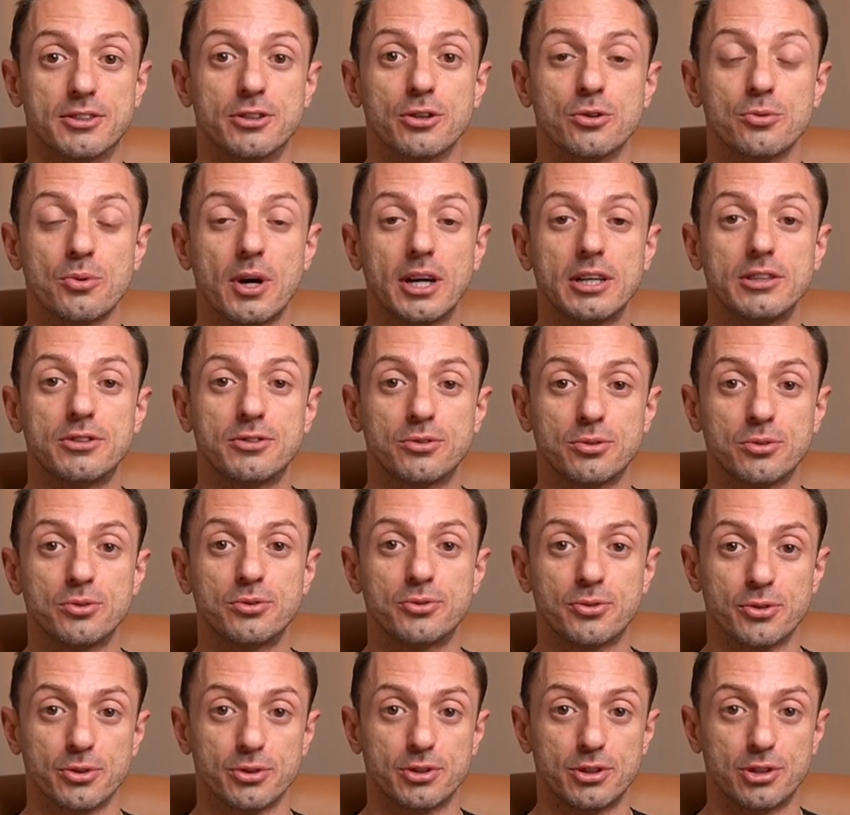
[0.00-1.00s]
the right
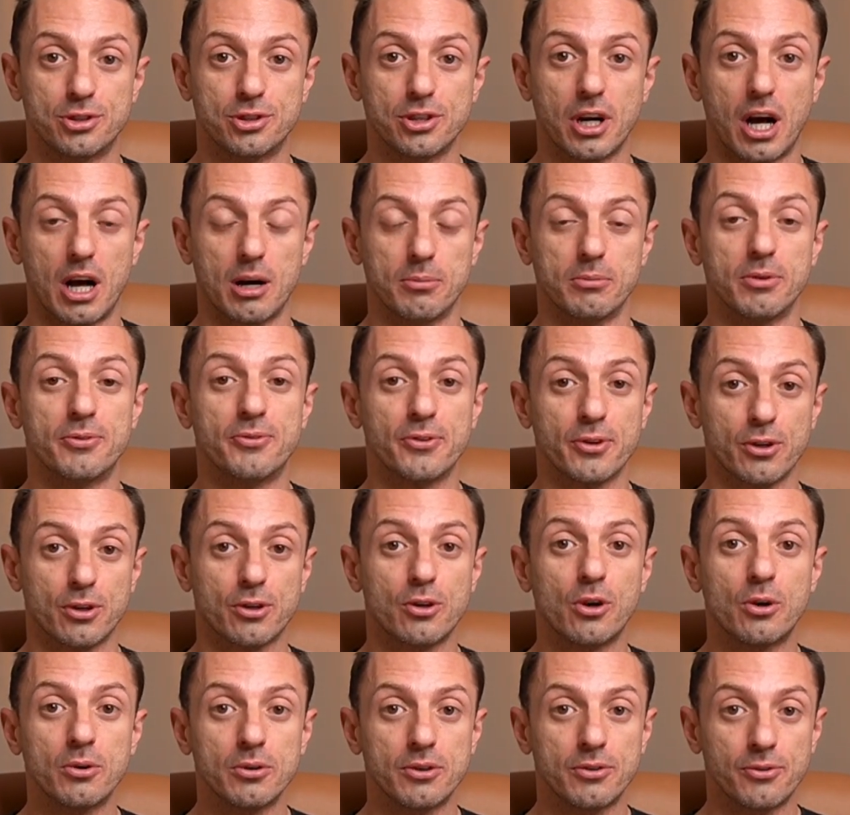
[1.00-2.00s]
tool for the job. If you're
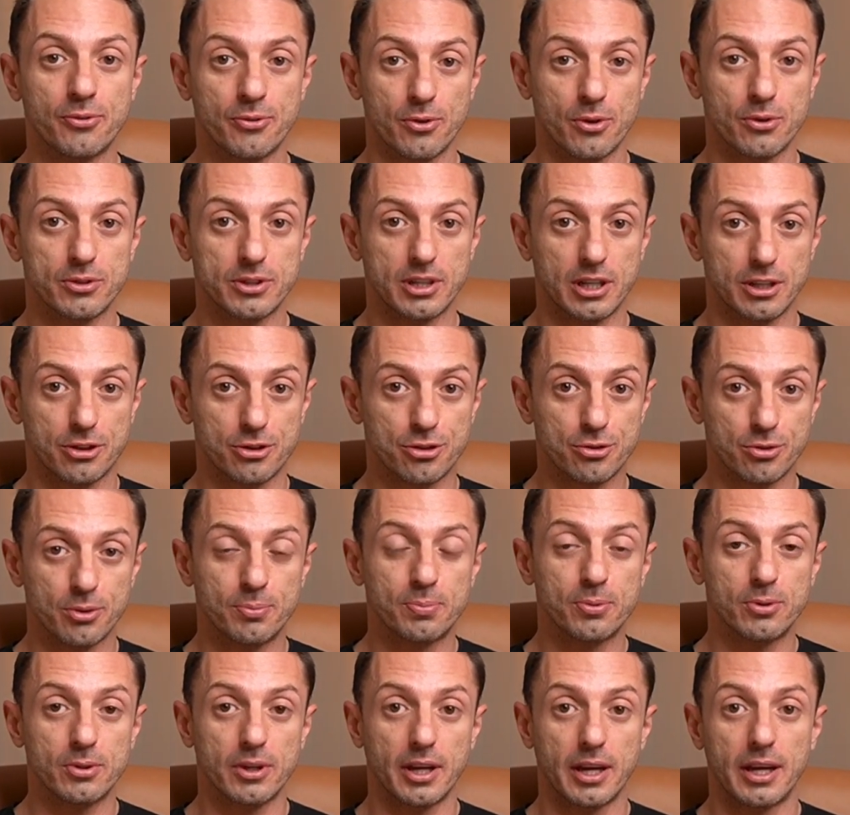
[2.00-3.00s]
going for that
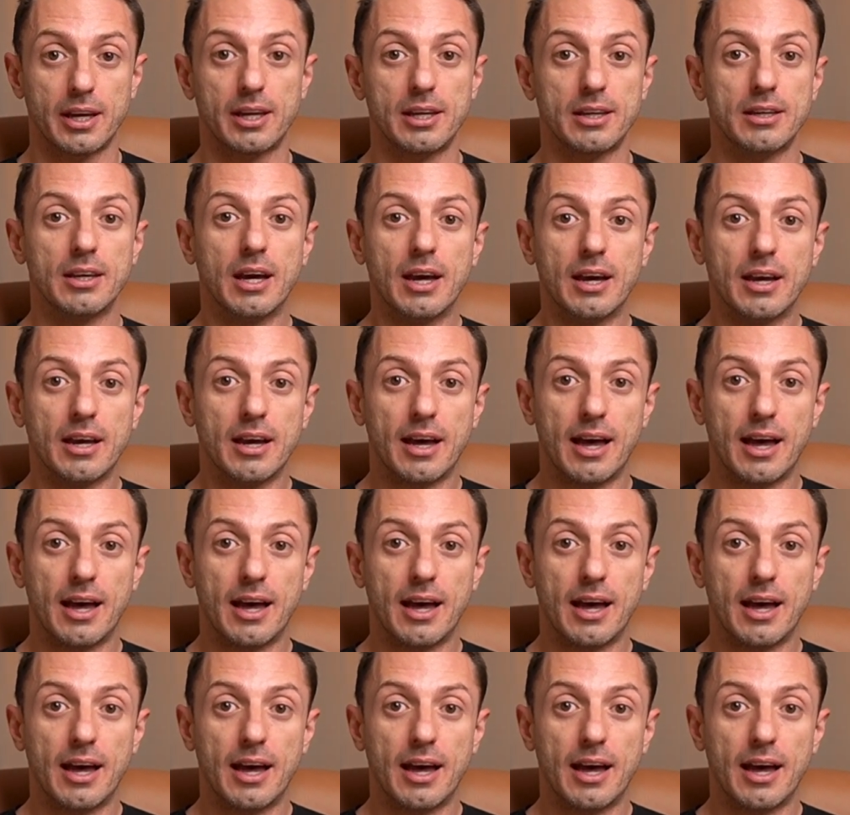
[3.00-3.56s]
AAA